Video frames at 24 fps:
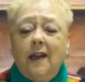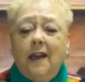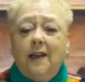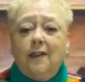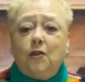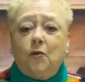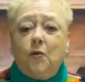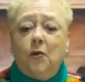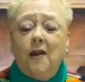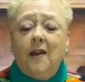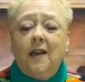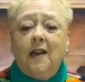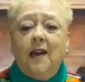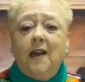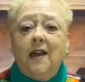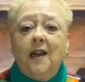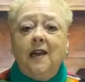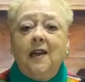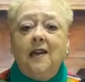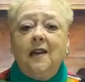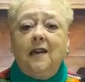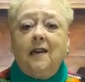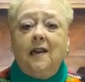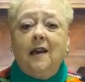It's when
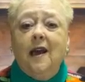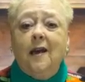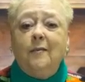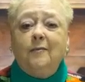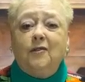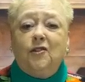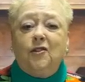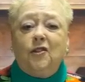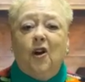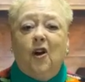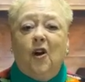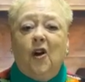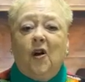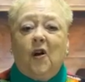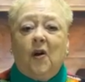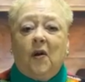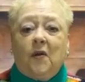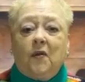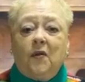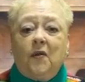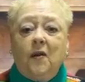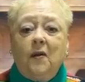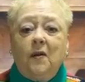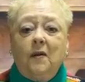He comes to
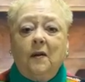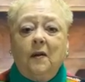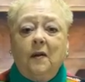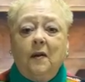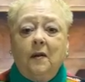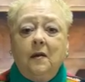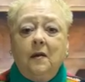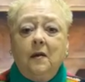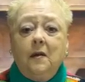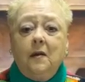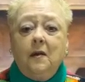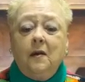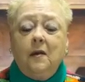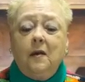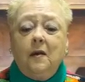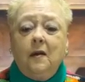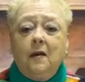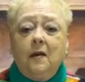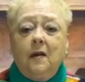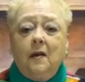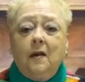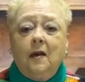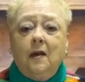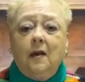earth
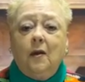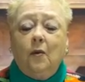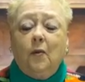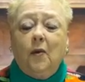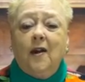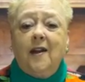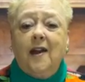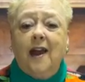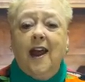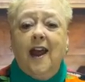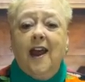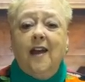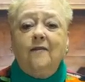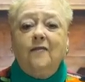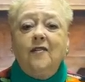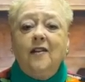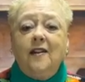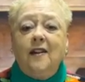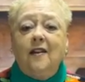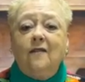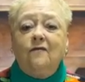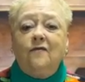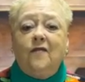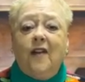when
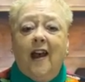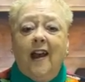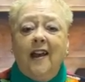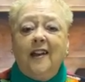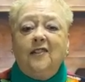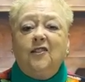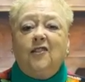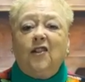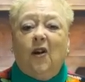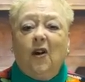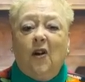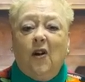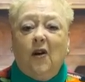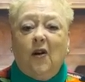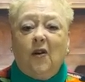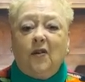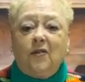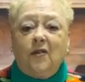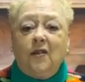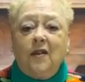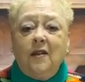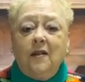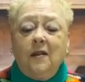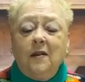heaven invades
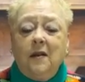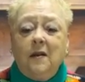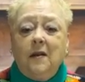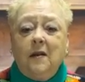earth,